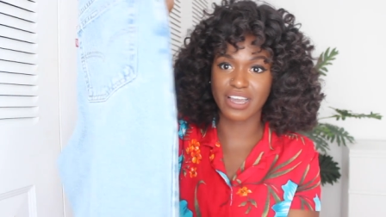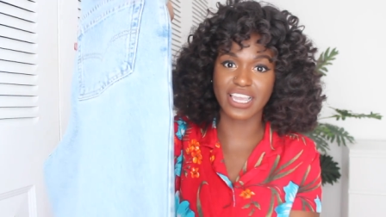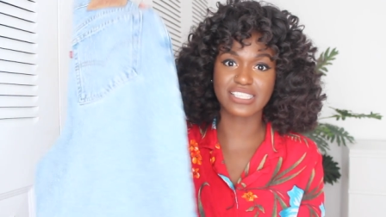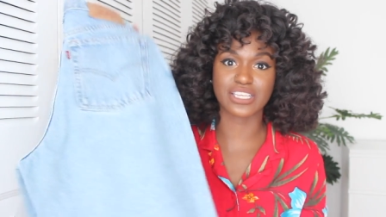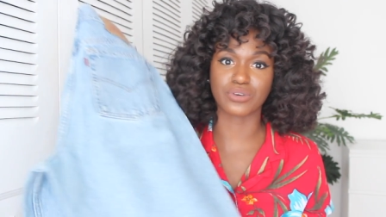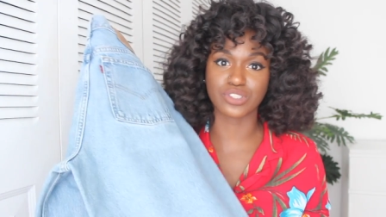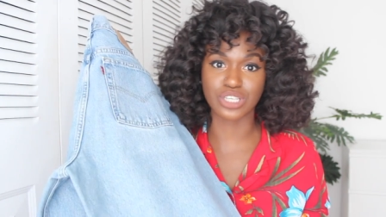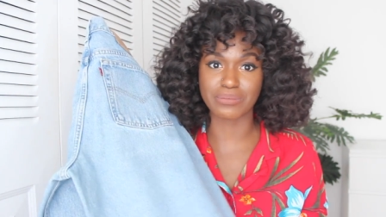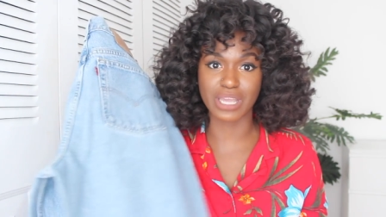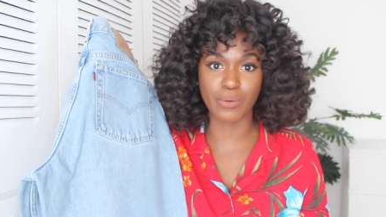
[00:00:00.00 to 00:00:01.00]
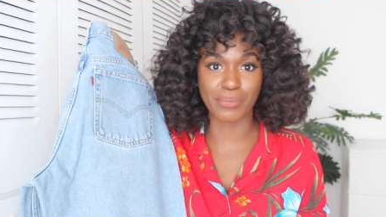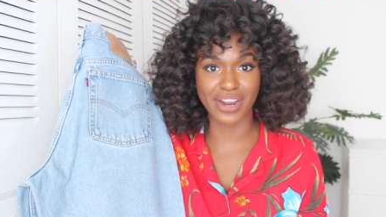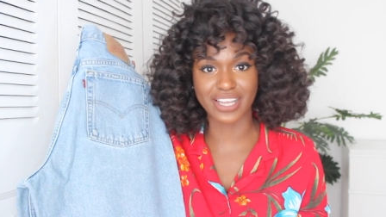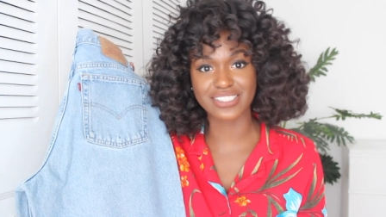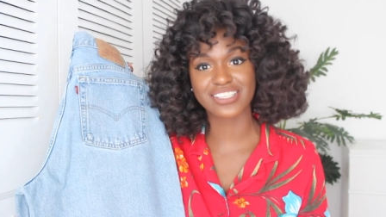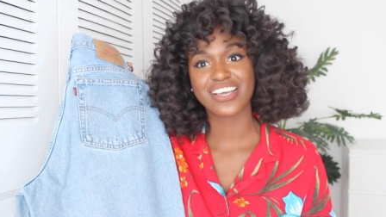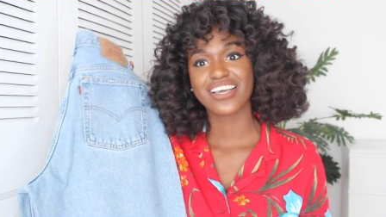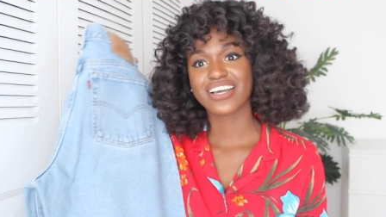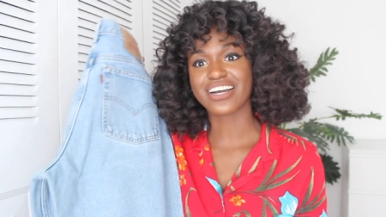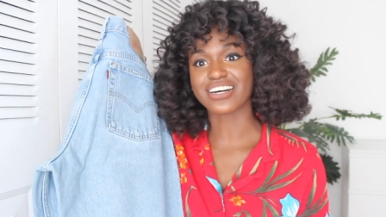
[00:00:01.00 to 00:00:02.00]
I guess they don't discriminate with brands,
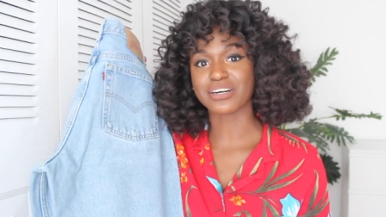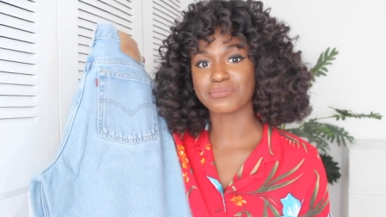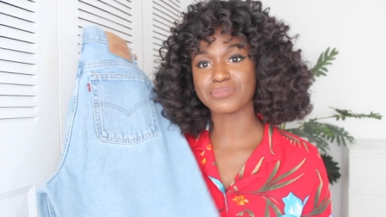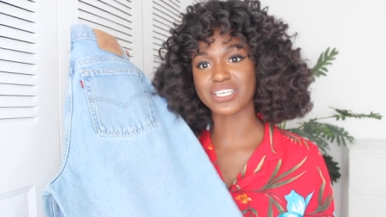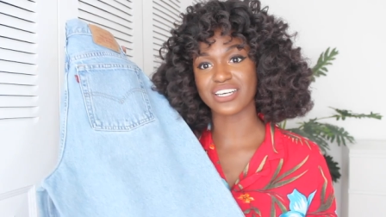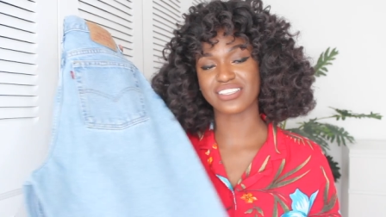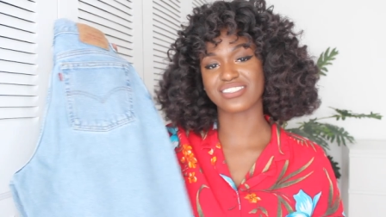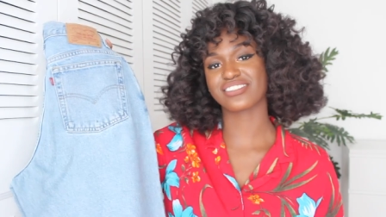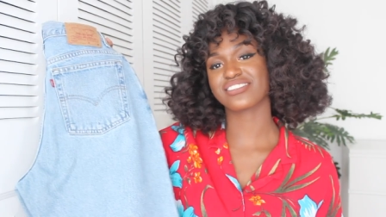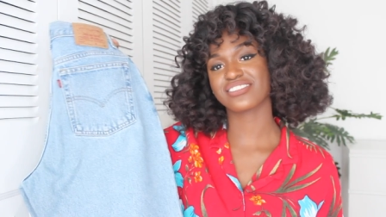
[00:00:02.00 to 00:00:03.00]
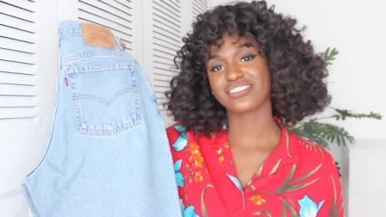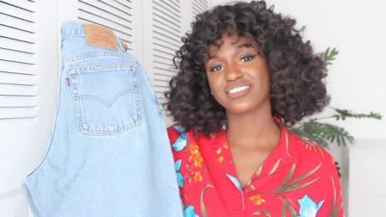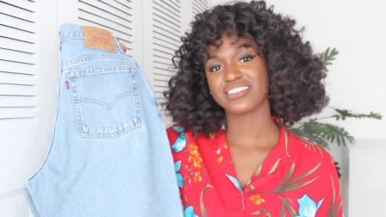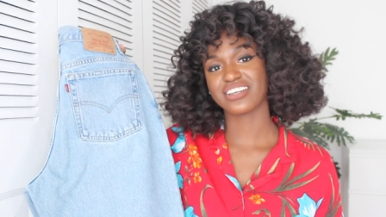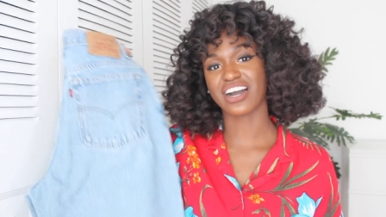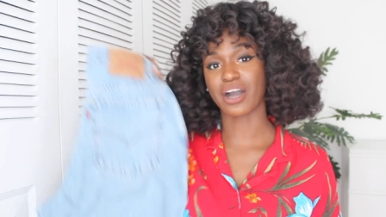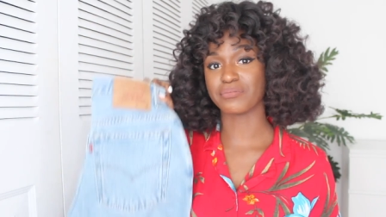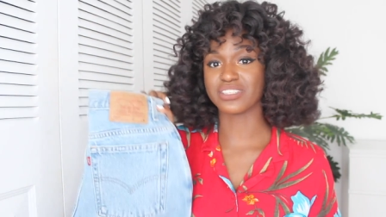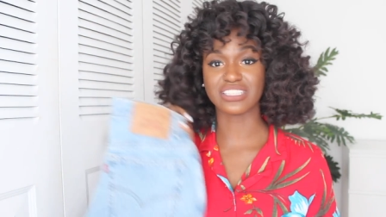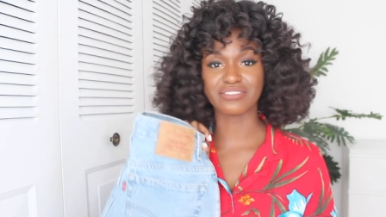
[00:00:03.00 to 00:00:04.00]
um, because
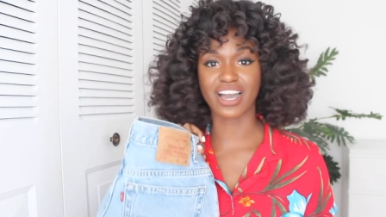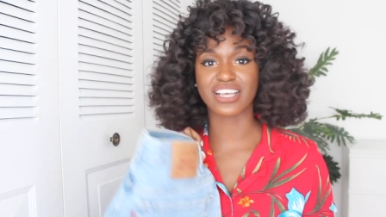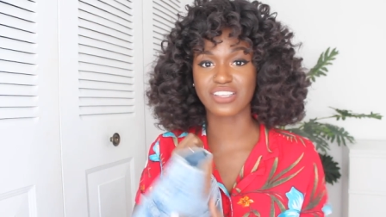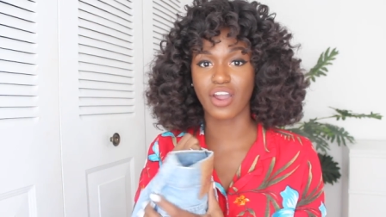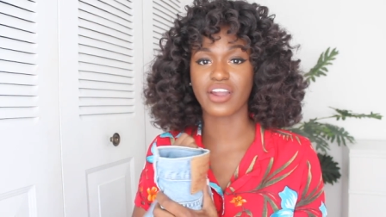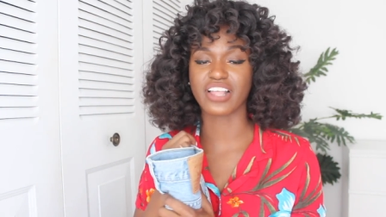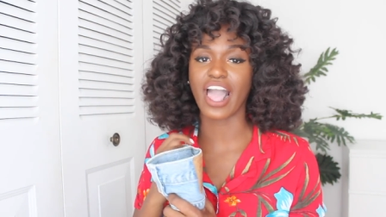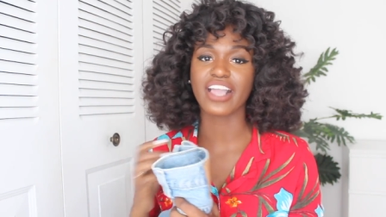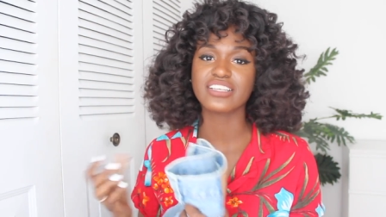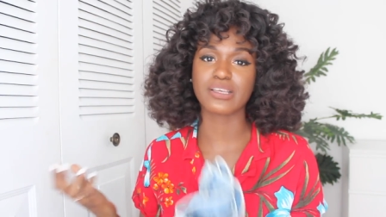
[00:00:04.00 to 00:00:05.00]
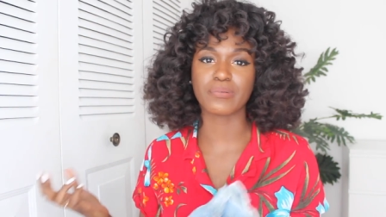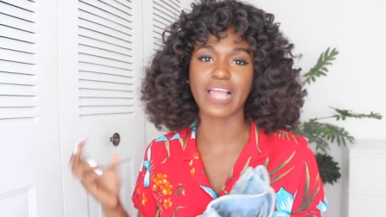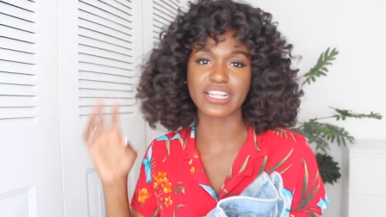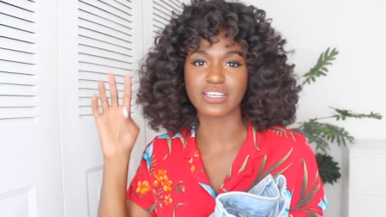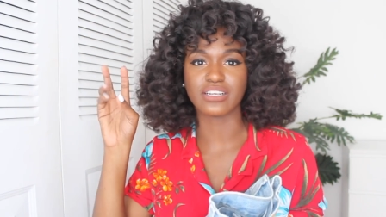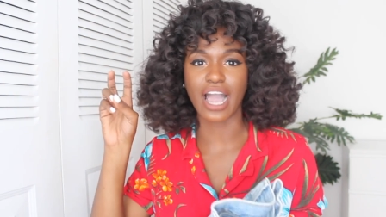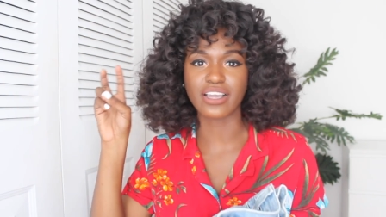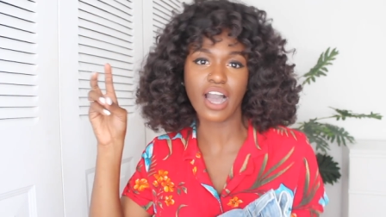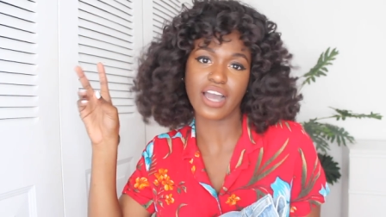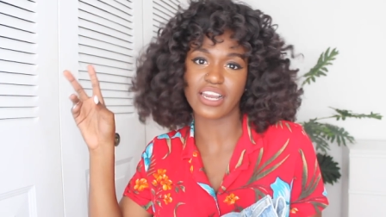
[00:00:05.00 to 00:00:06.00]
um, the Levi's are like so like the
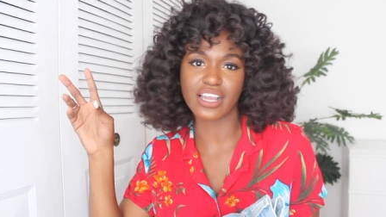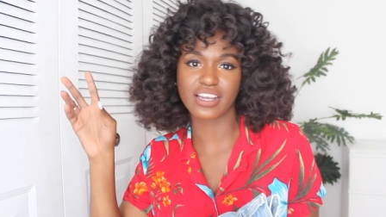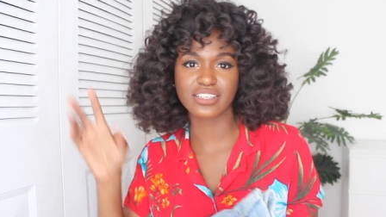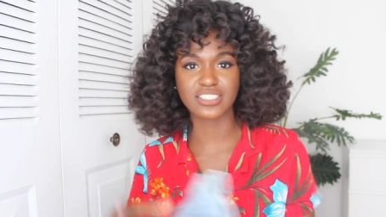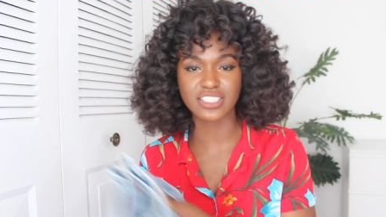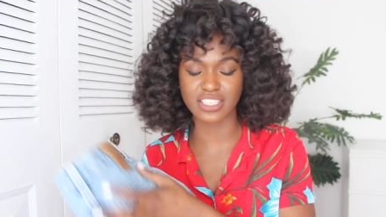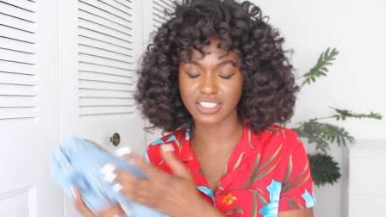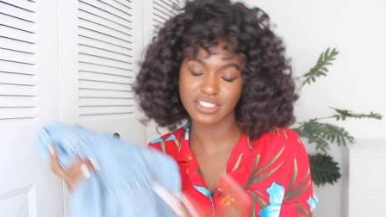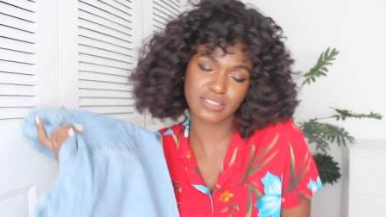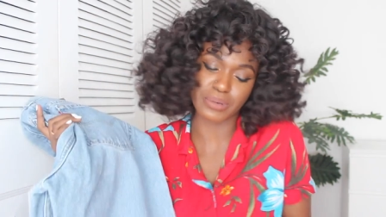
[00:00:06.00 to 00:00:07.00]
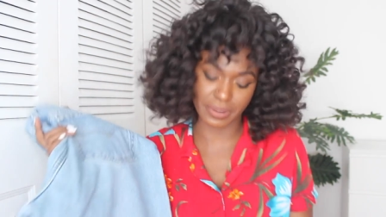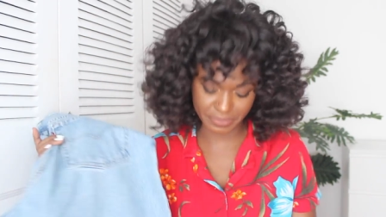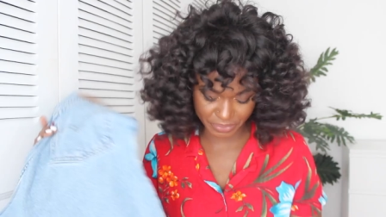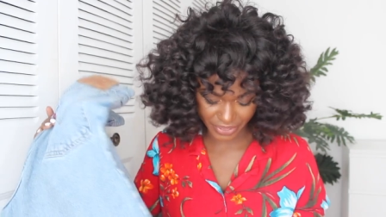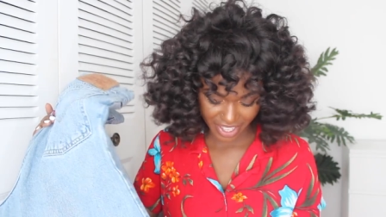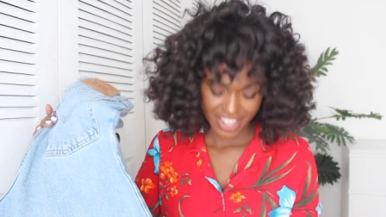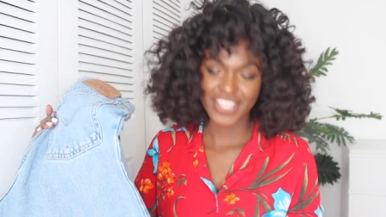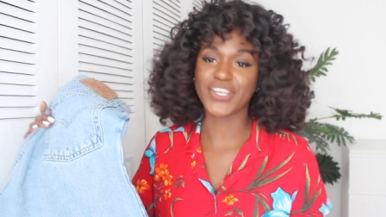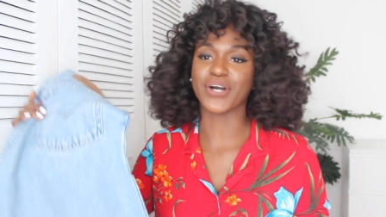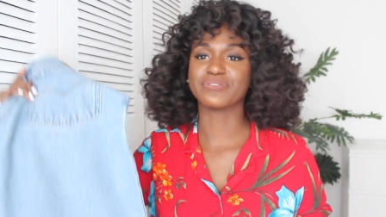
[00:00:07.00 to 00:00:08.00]
iconic jeans, but
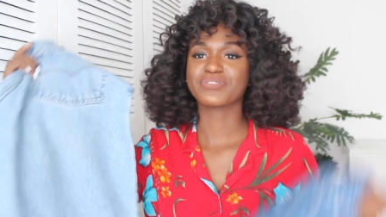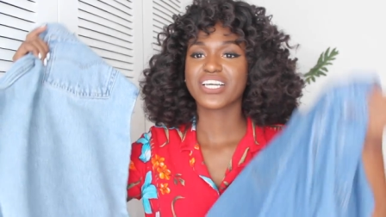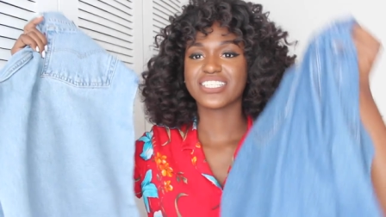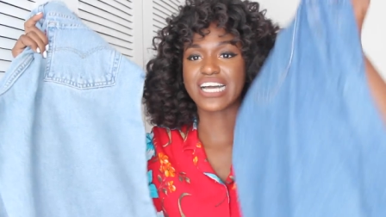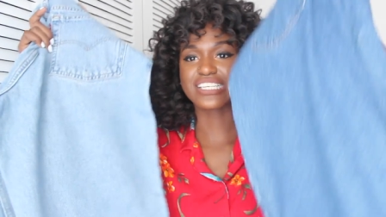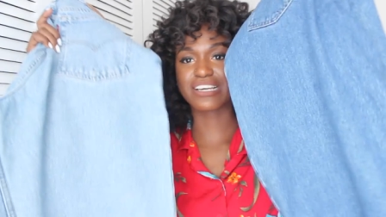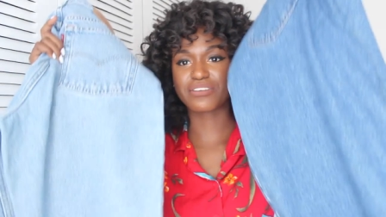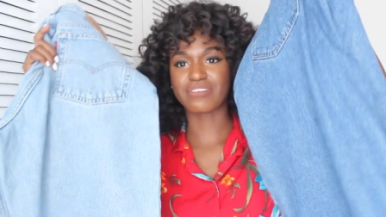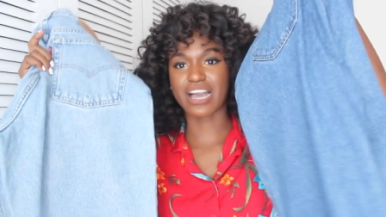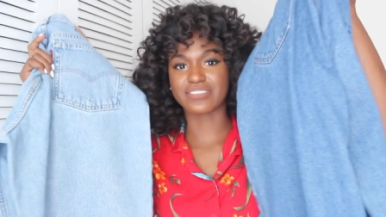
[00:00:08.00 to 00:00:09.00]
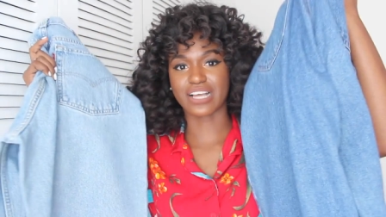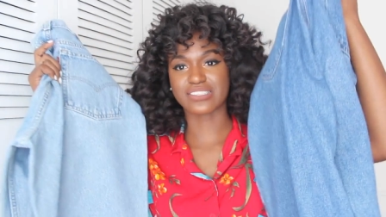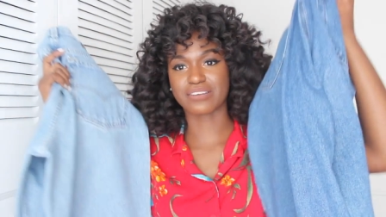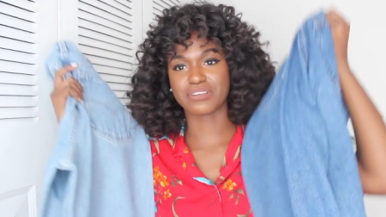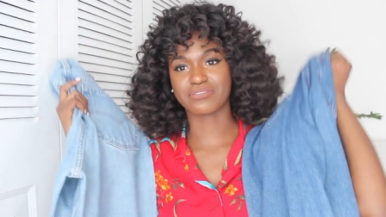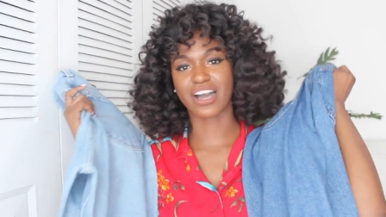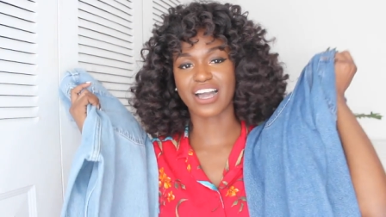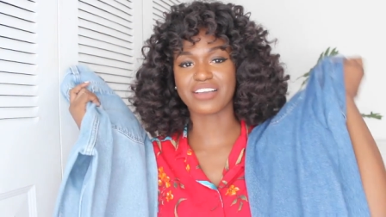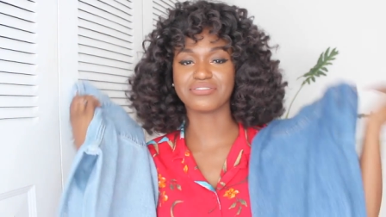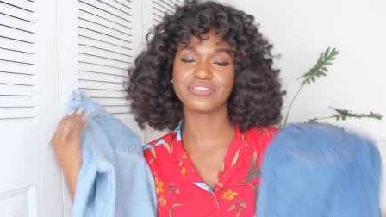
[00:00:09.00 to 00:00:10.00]
you know, a dollar seventy-five, a dollar
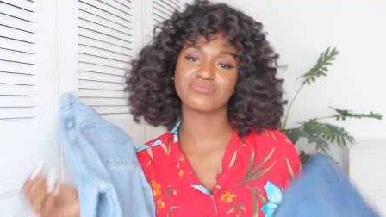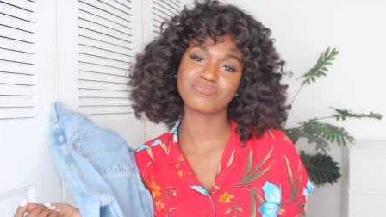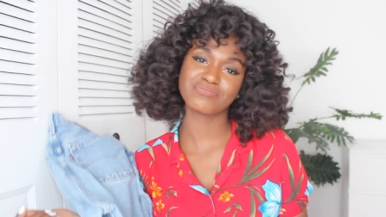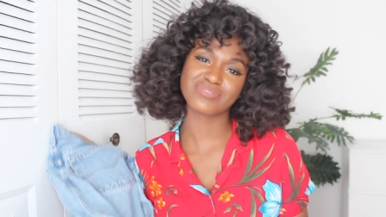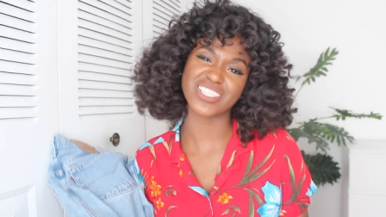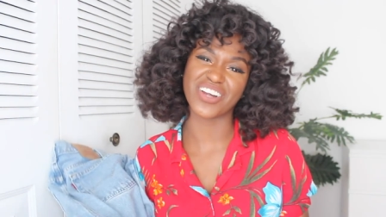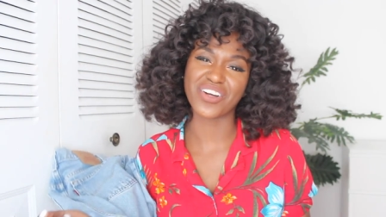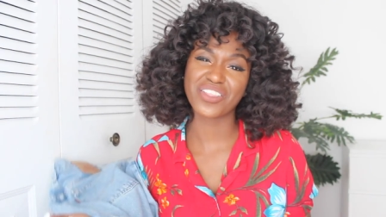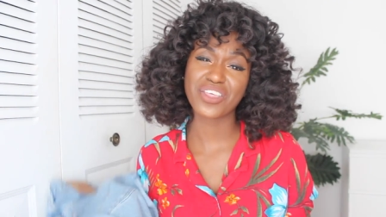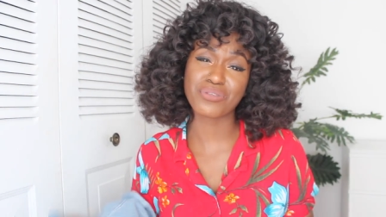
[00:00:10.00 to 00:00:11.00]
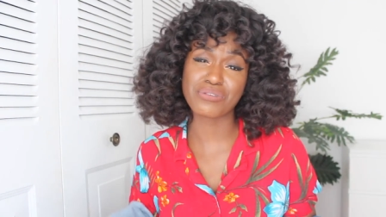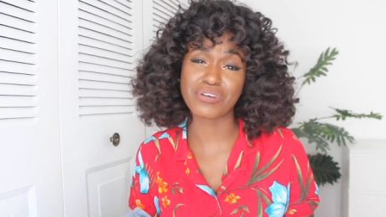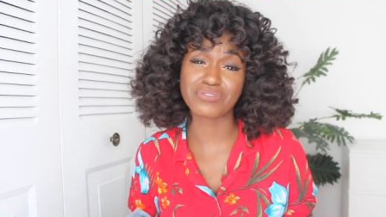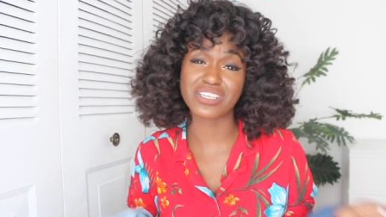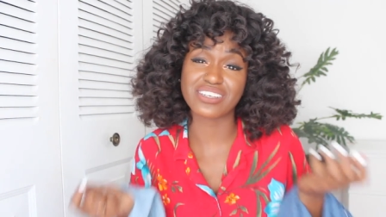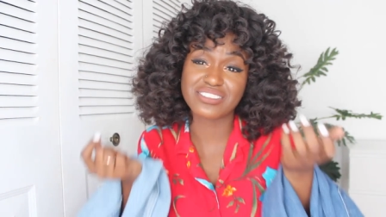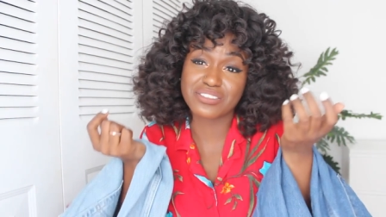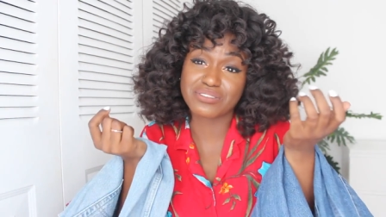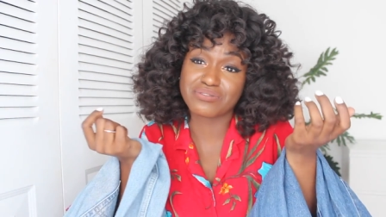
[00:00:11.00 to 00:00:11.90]
seventy-five, you know, three fifty.